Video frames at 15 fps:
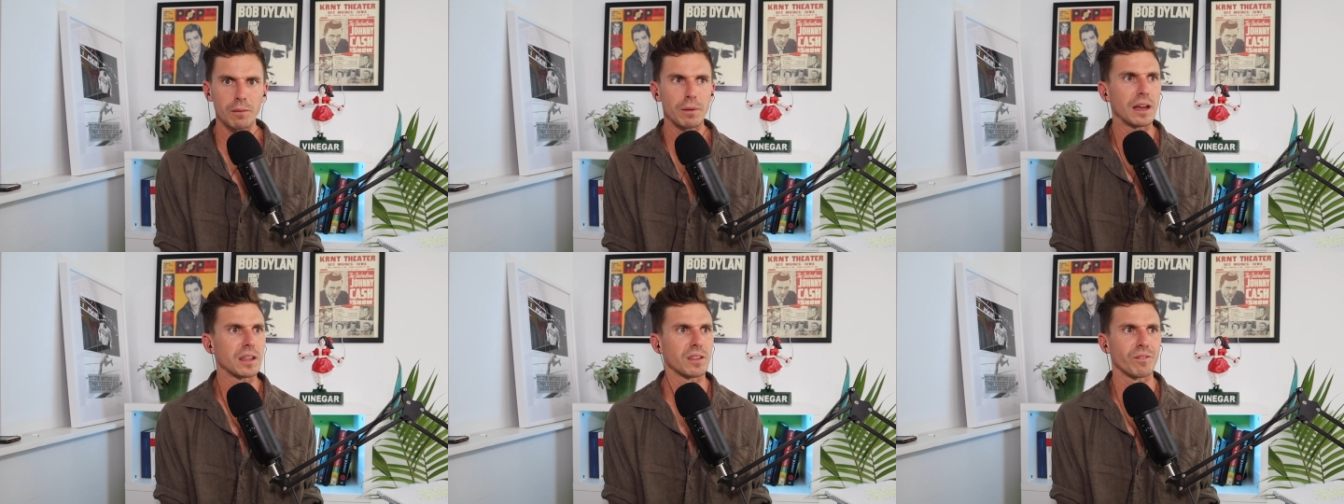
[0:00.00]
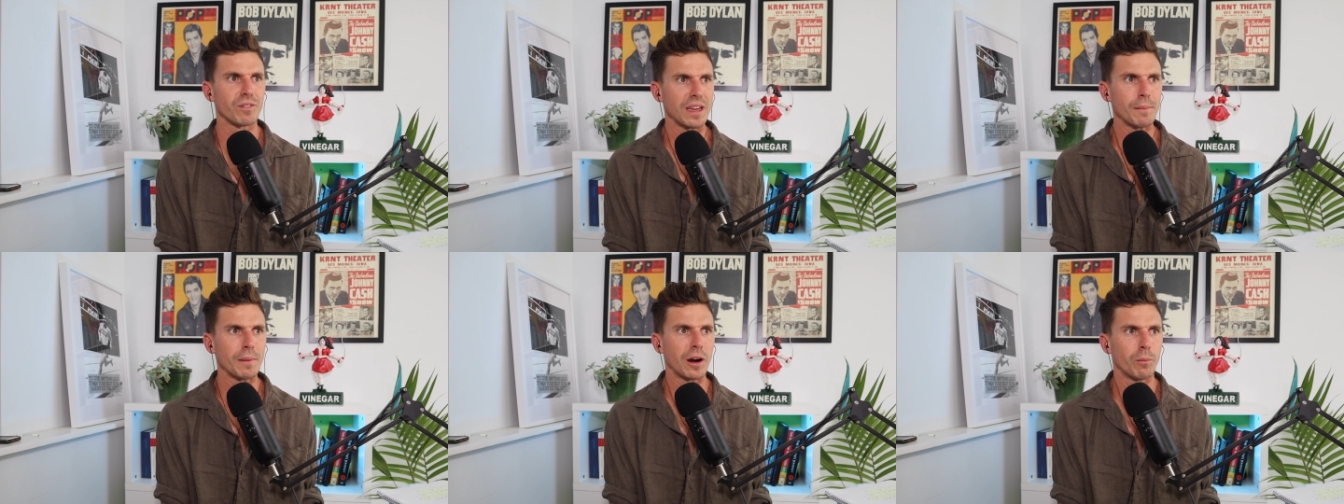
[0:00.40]
about the
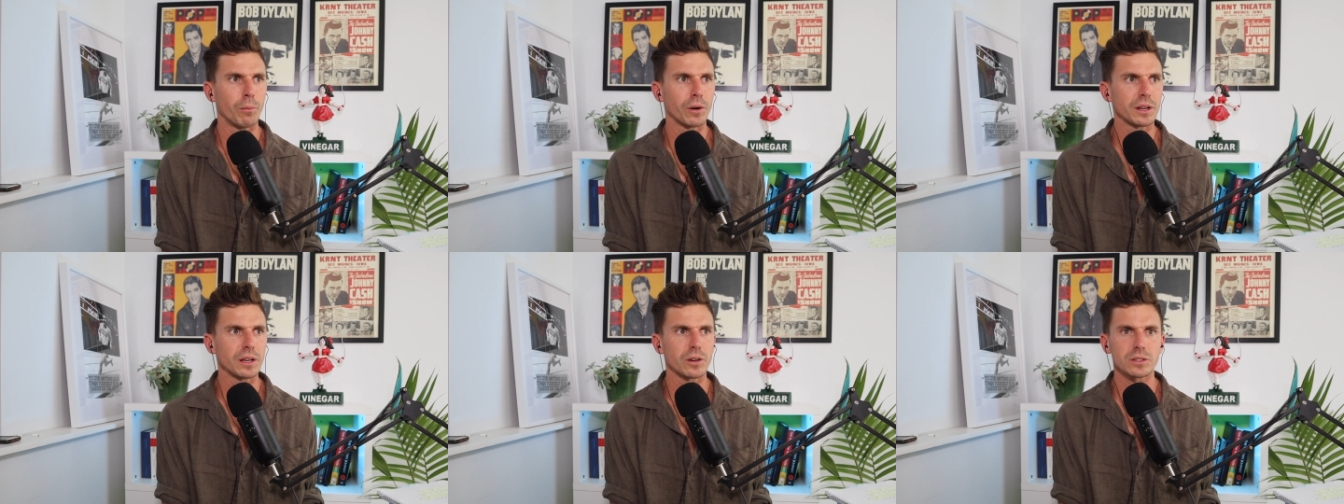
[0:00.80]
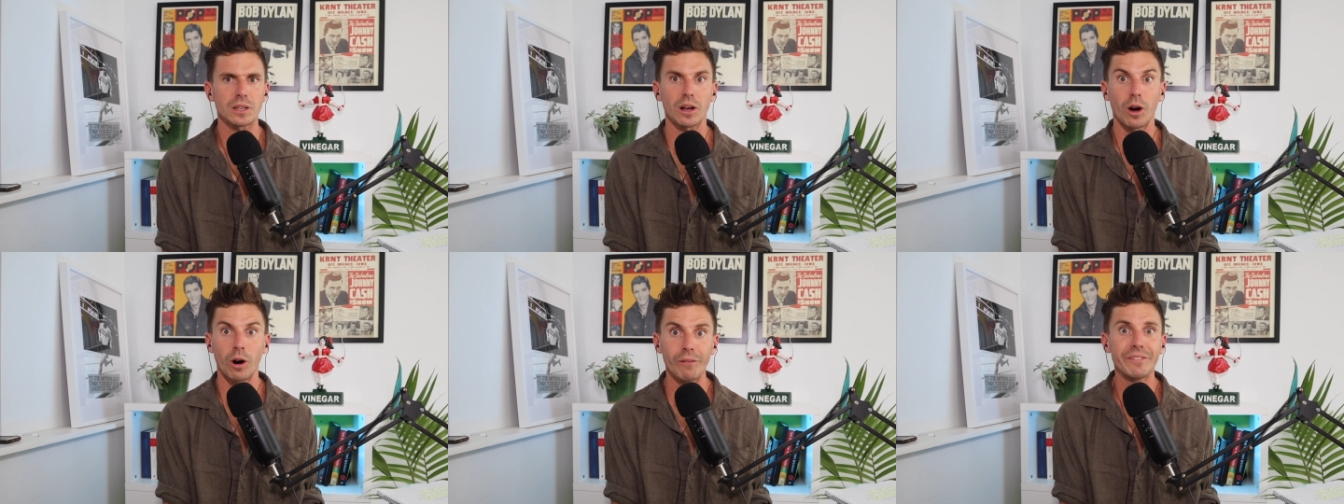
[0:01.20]
female body? I was
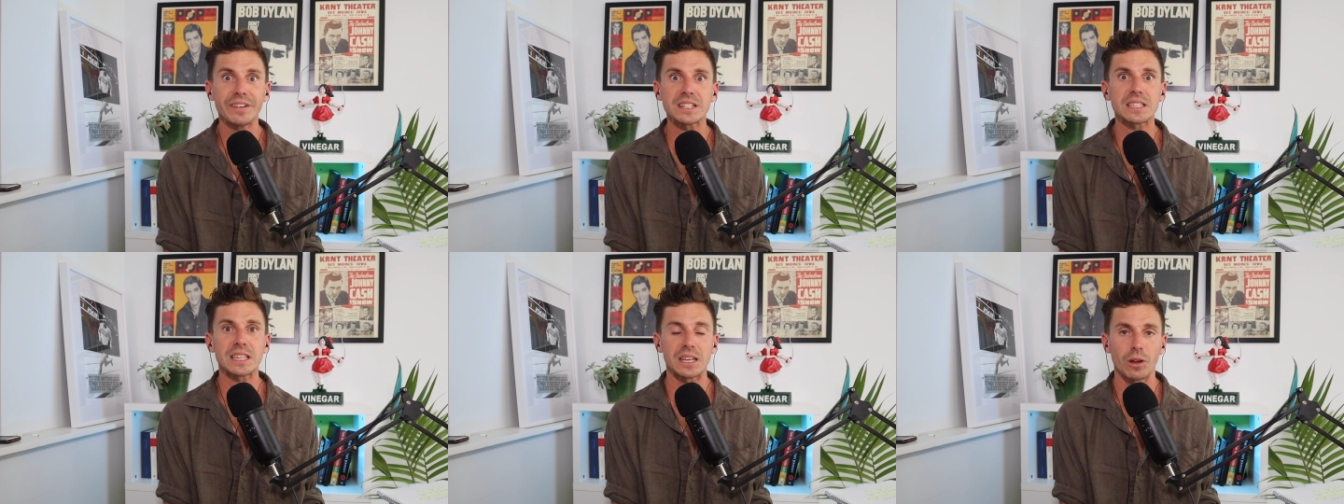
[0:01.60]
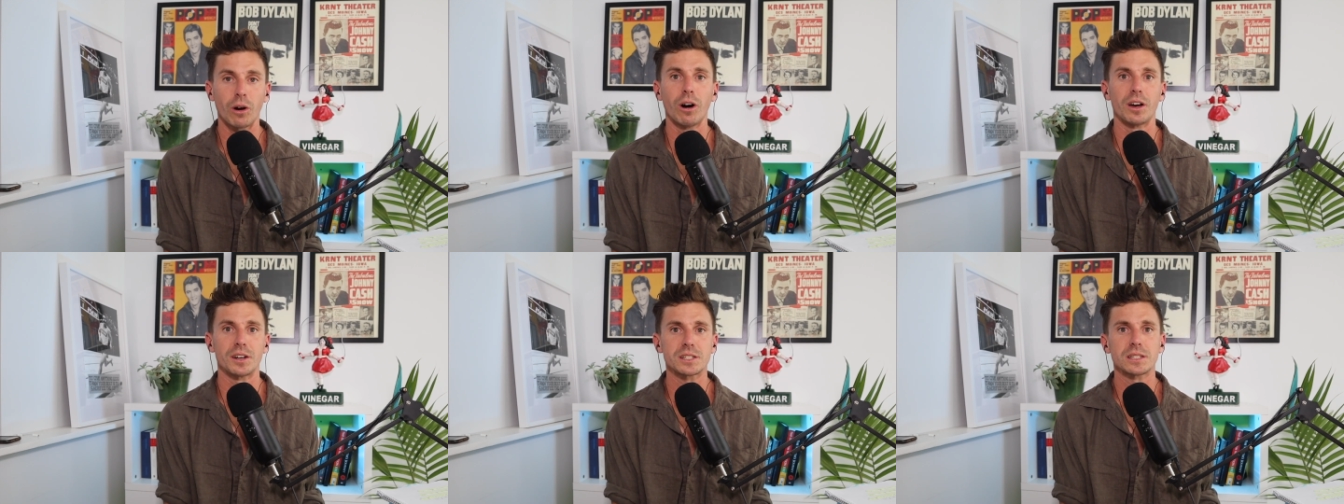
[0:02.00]
like, obviously
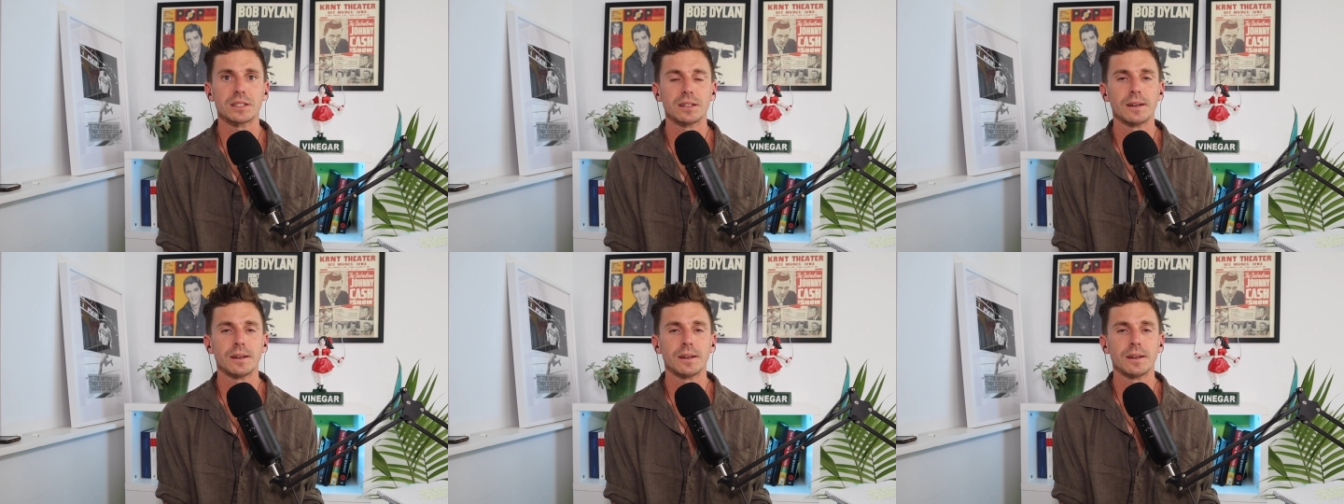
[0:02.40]
not.